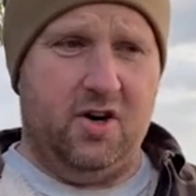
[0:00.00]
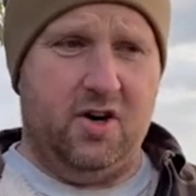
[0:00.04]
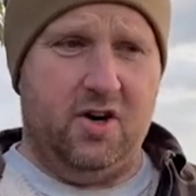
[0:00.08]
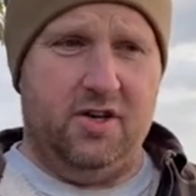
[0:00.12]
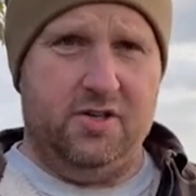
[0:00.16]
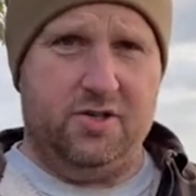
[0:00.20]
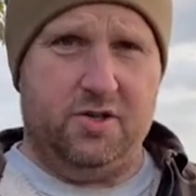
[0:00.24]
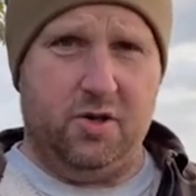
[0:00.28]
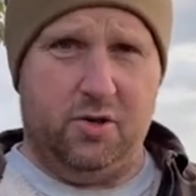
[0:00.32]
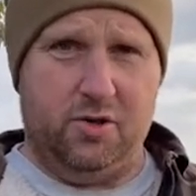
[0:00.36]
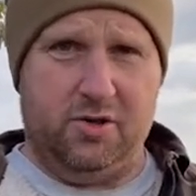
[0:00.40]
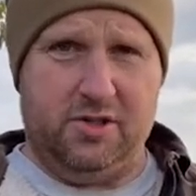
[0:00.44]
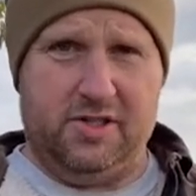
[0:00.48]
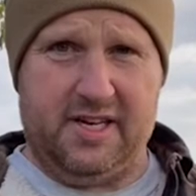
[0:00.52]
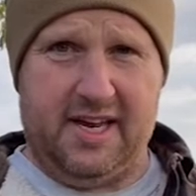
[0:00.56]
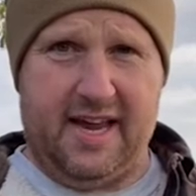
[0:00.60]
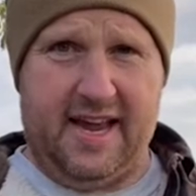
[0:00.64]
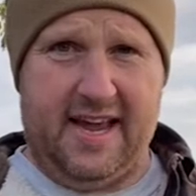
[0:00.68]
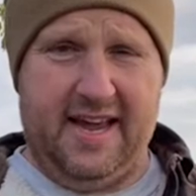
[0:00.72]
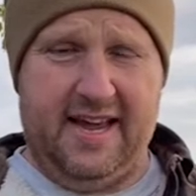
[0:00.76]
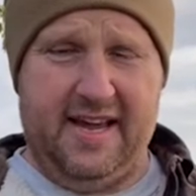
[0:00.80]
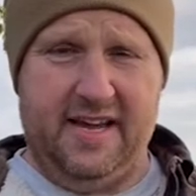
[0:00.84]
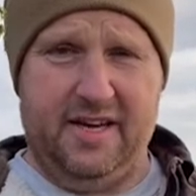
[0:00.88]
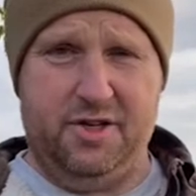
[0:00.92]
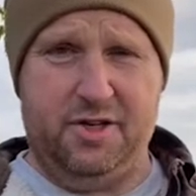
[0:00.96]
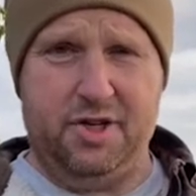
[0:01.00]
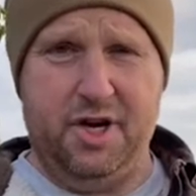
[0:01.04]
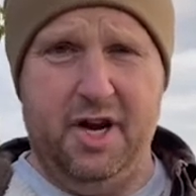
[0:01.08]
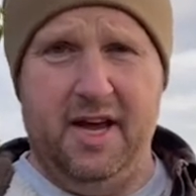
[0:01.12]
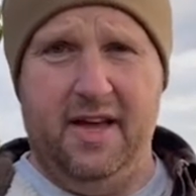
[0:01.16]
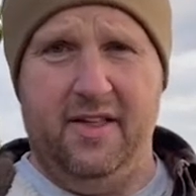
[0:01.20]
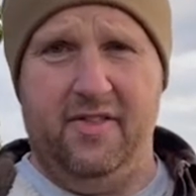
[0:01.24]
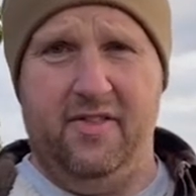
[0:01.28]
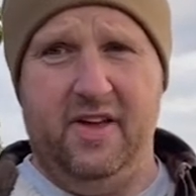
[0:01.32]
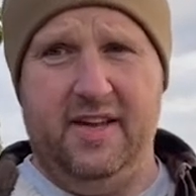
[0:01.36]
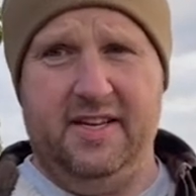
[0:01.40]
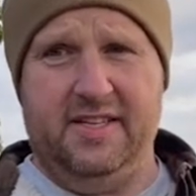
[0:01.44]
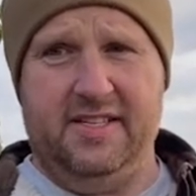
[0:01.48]
adults age,
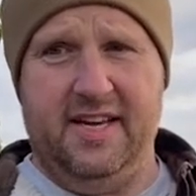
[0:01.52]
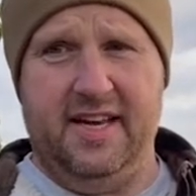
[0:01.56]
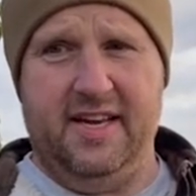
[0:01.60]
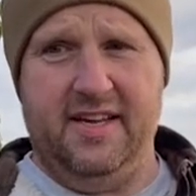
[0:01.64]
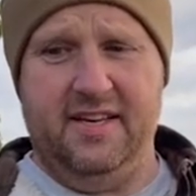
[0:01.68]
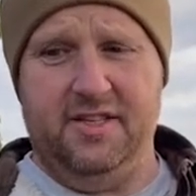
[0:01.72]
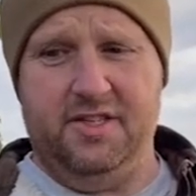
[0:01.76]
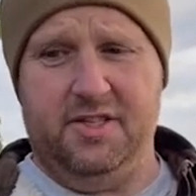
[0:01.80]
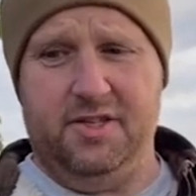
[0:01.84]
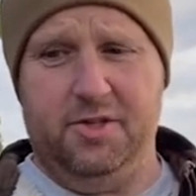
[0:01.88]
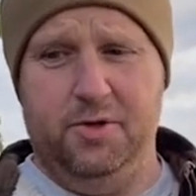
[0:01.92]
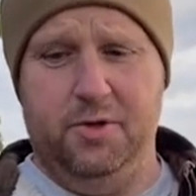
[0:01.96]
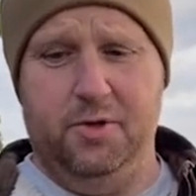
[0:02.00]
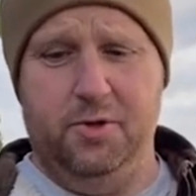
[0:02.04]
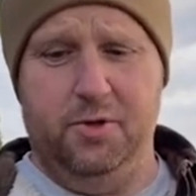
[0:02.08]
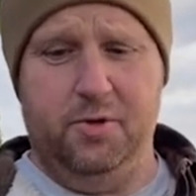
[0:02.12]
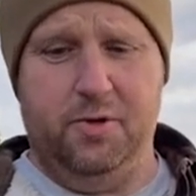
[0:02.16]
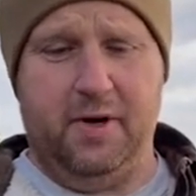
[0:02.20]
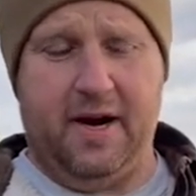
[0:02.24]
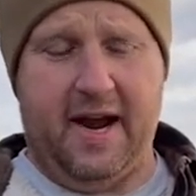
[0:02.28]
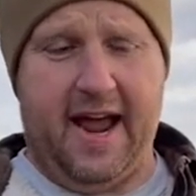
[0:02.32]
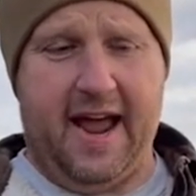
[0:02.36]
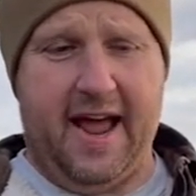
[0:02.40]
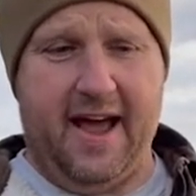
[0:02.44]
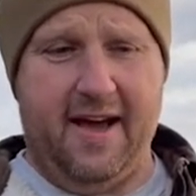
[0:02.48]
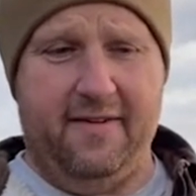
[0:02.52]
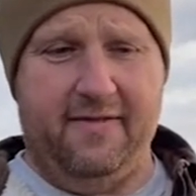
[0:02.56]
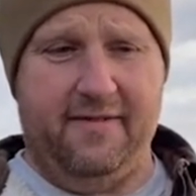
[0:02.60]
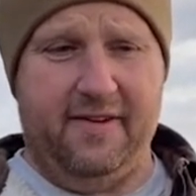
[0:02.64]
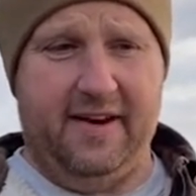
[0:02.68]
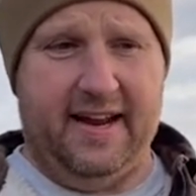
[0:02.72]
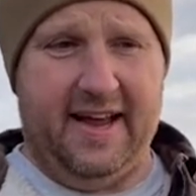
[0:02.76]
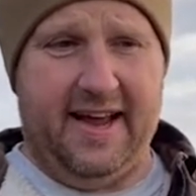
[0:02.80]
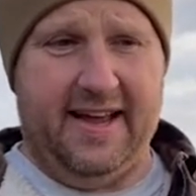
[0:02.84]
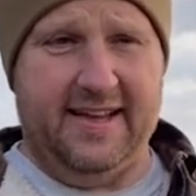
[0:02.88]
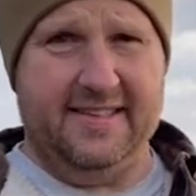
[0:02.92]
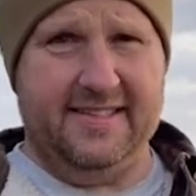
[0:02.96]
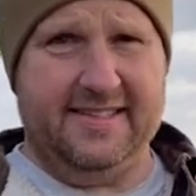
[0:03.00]
they tend to have
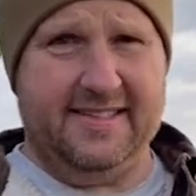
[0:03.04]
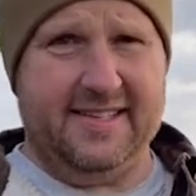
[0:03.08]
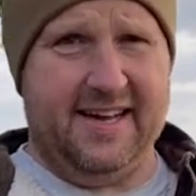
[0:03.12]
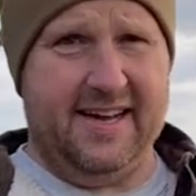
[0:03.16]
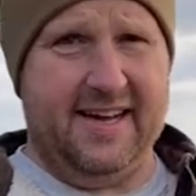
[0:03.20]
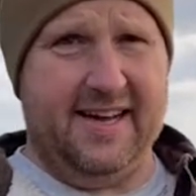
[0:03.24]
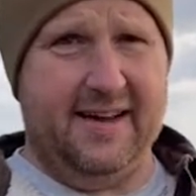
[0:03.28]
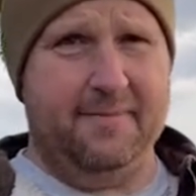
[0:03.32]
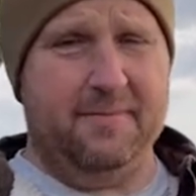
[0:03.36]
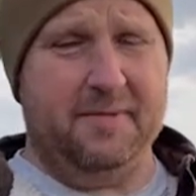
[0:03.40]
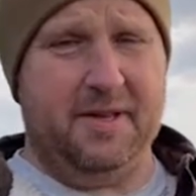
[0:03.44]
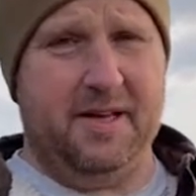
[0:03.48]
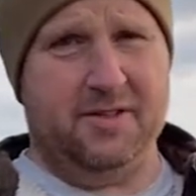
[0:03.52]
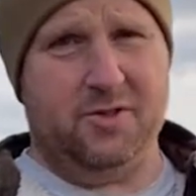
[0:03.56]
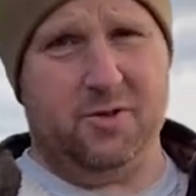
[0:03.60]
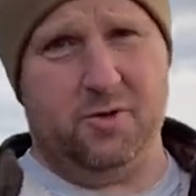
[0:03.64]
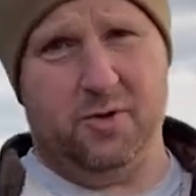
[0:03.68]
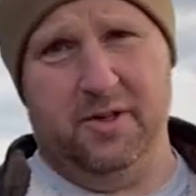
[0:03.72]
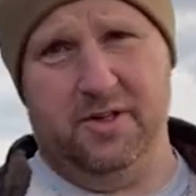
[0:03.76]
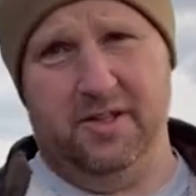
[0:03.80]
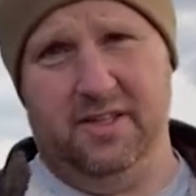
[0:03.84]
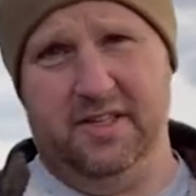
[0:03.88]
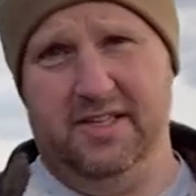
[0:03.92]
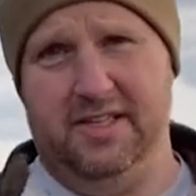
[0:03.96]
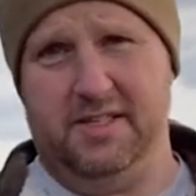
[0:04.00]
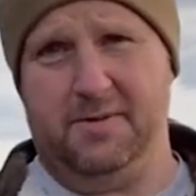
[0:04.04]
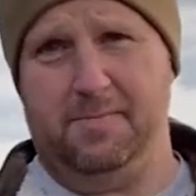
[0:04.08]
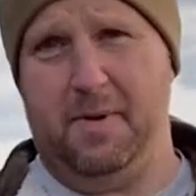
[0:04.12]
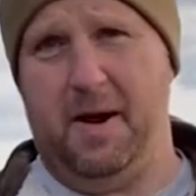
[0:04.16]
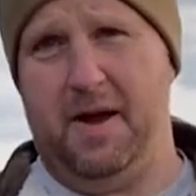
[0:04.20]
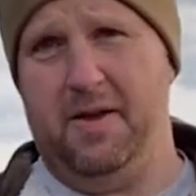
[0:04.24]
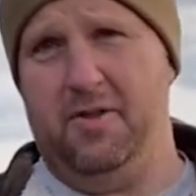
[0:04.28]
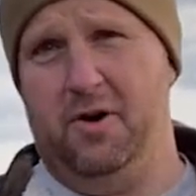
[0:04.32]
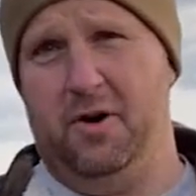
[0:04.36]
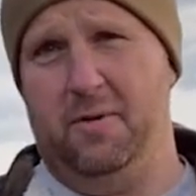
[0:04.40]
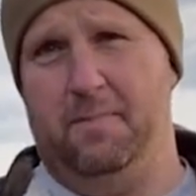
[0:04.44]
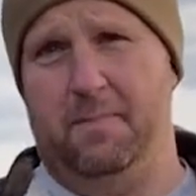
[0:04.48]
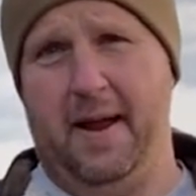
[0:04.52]
an enzyme that's released
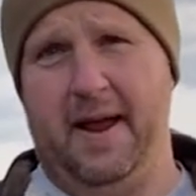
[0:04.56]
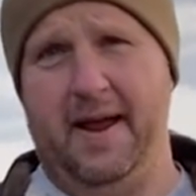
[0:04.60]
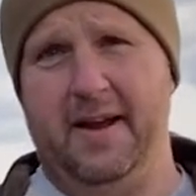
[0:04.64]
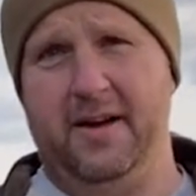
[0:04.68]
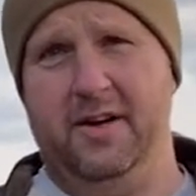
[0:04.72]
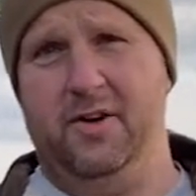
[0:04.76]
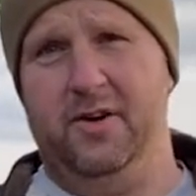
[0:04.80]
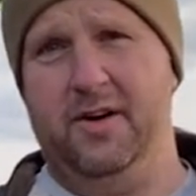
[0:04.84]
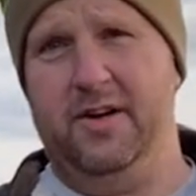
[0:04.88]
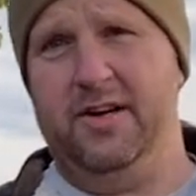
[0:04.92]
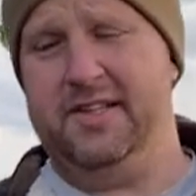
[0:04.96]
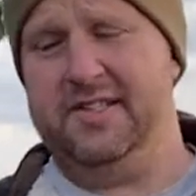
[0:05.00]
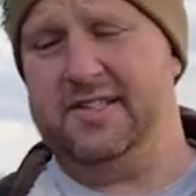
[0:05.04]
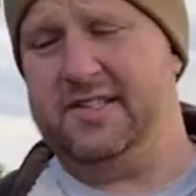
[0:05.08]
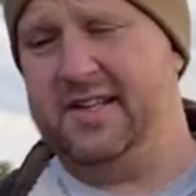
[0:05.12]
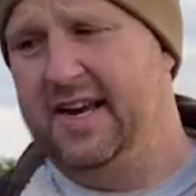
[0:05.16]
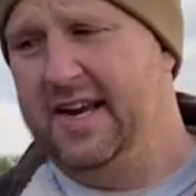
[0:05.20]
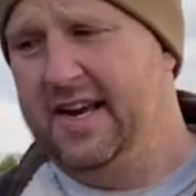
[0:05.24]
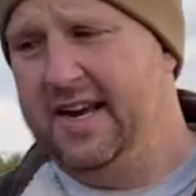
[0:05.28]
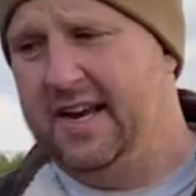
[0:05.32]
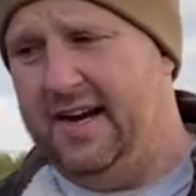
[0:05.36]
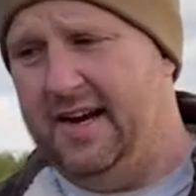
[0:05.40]
by their pancreas,